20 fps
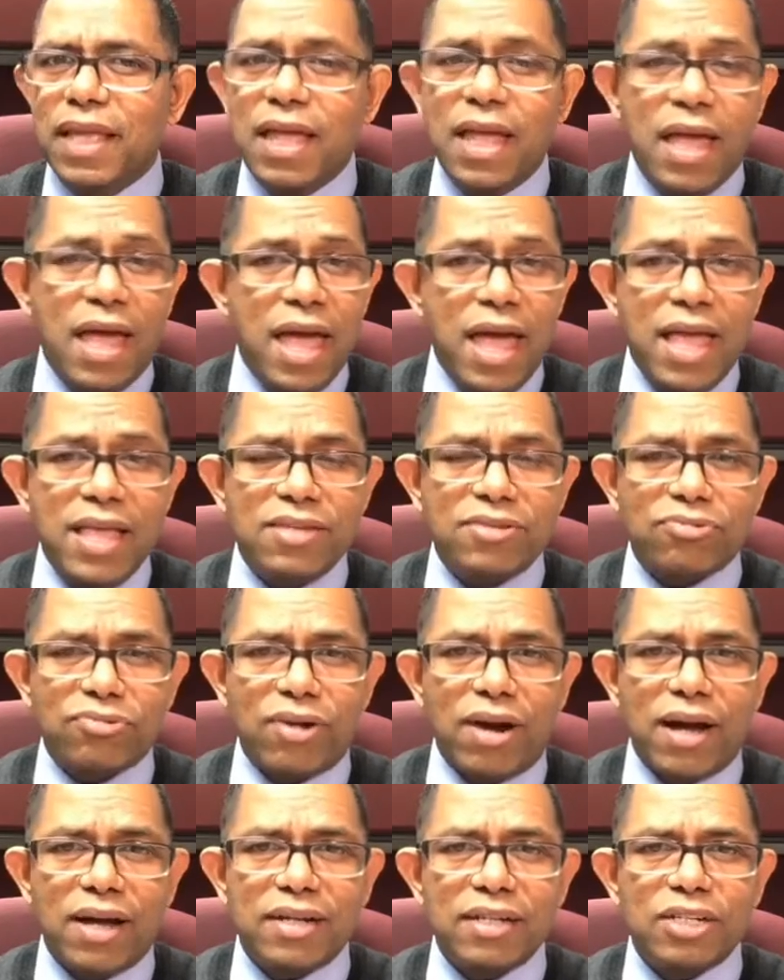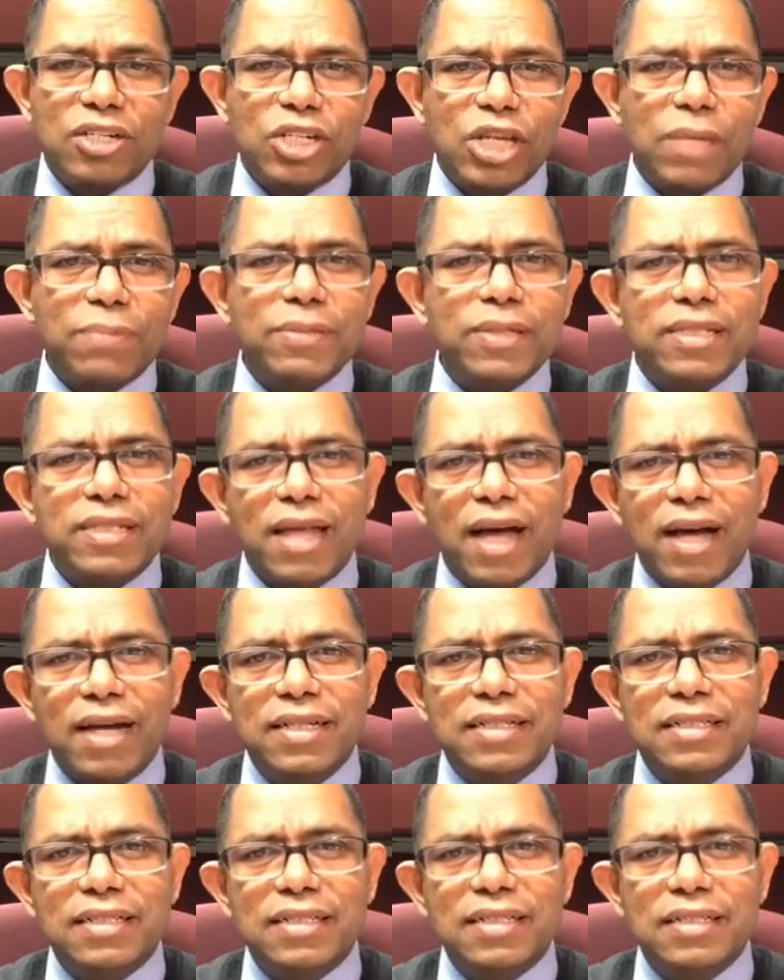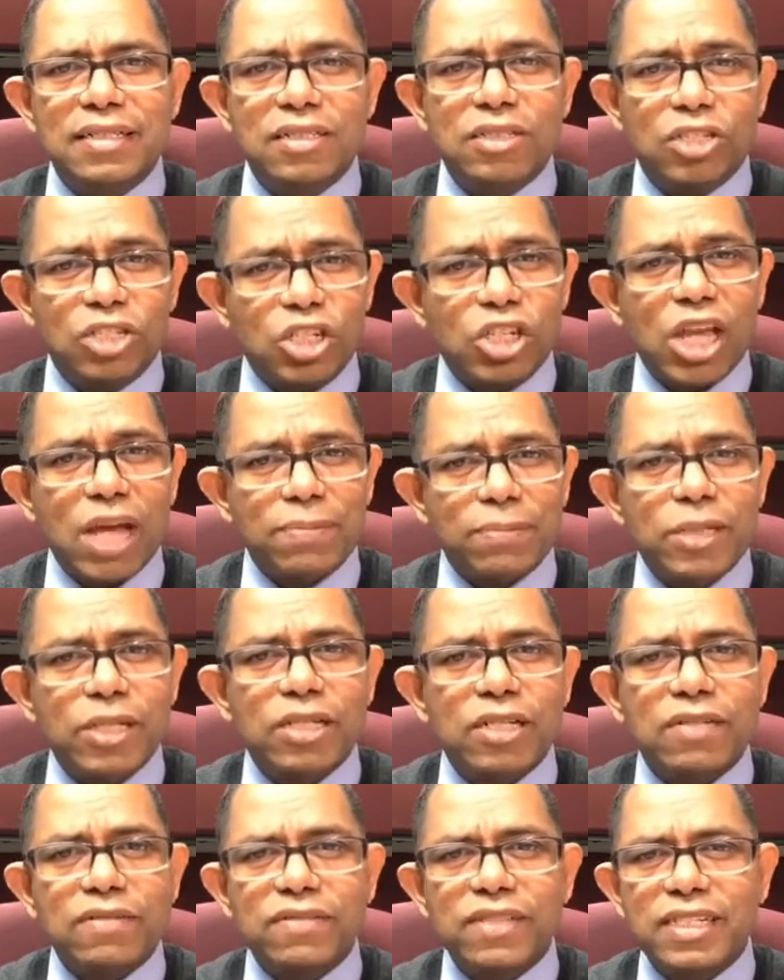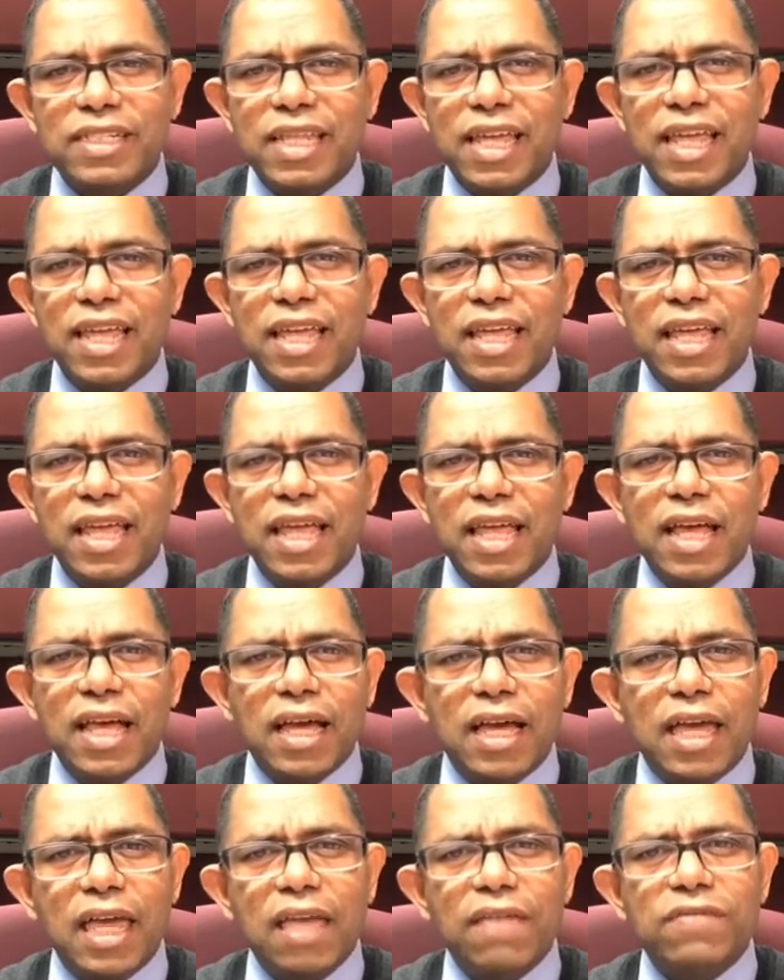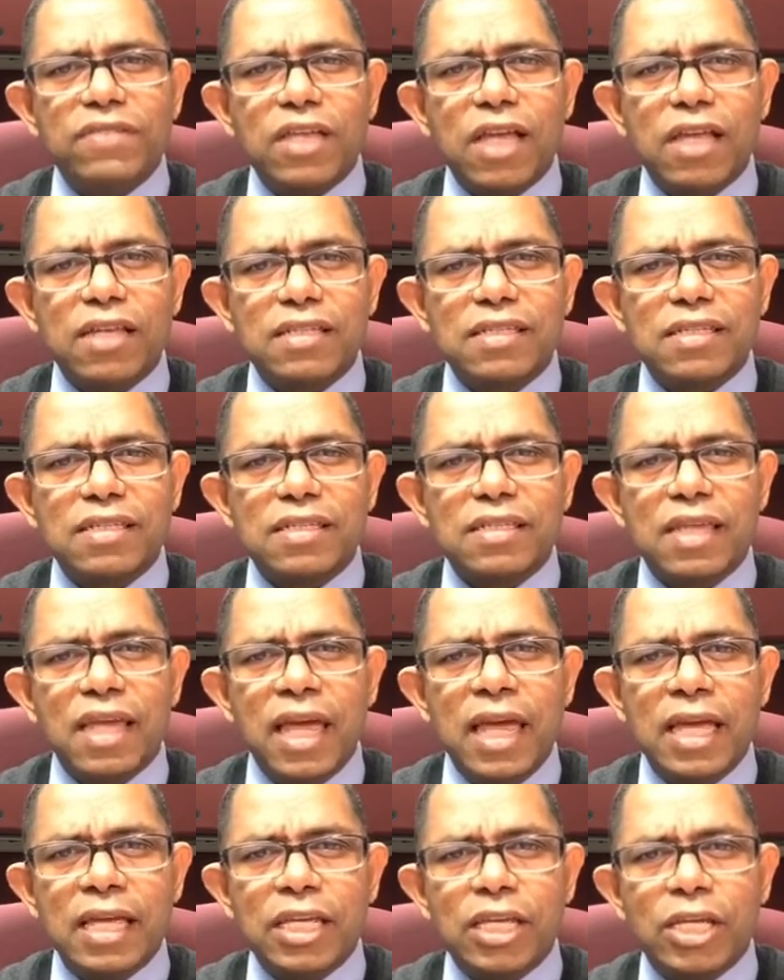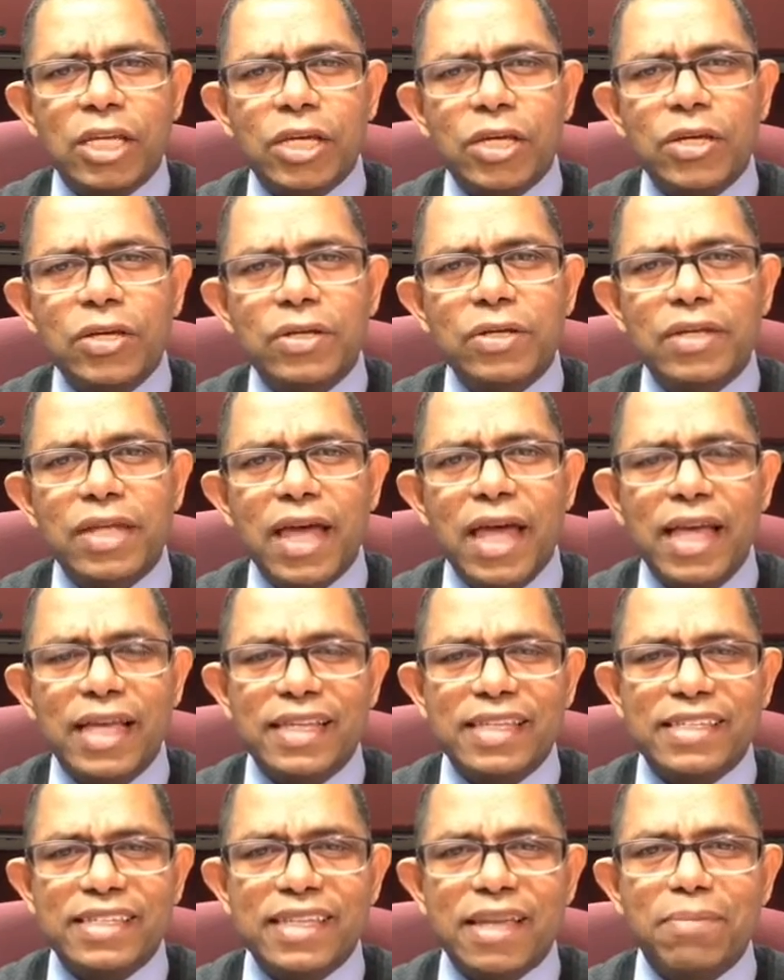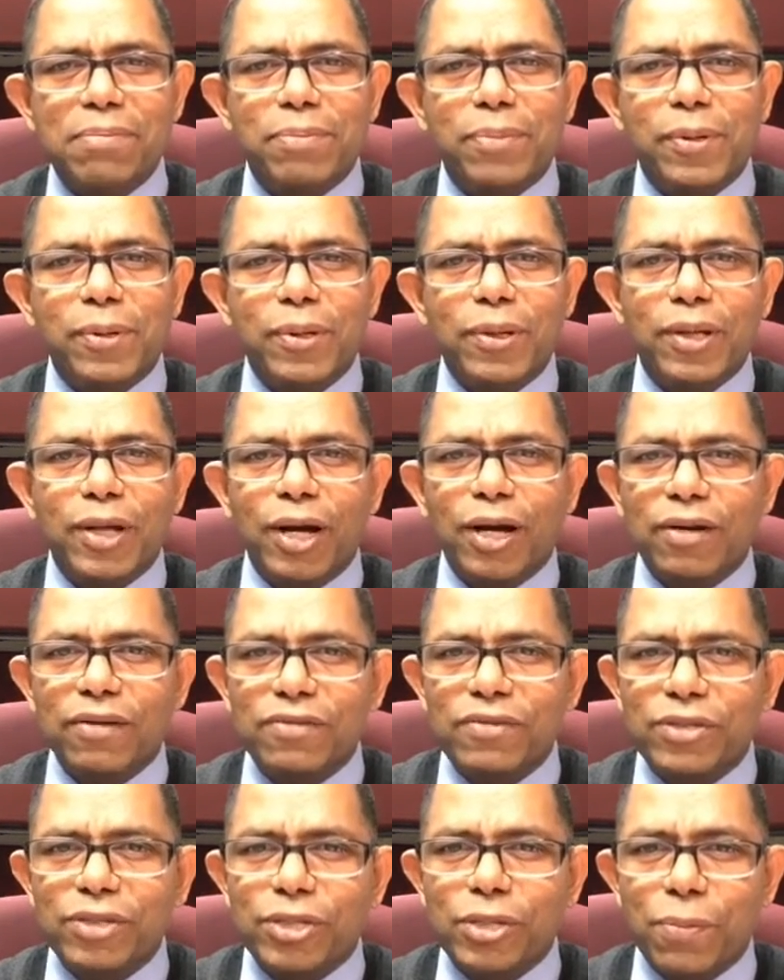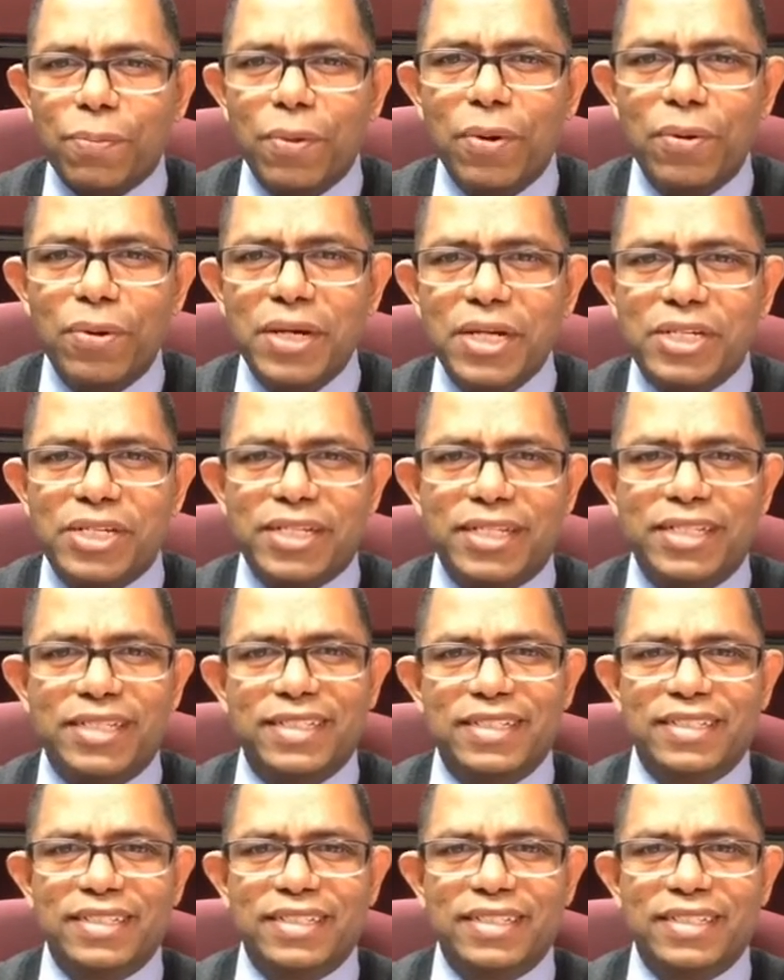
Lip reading: Ezra chapter 9, the chapter of the day, gives us a good example of separation.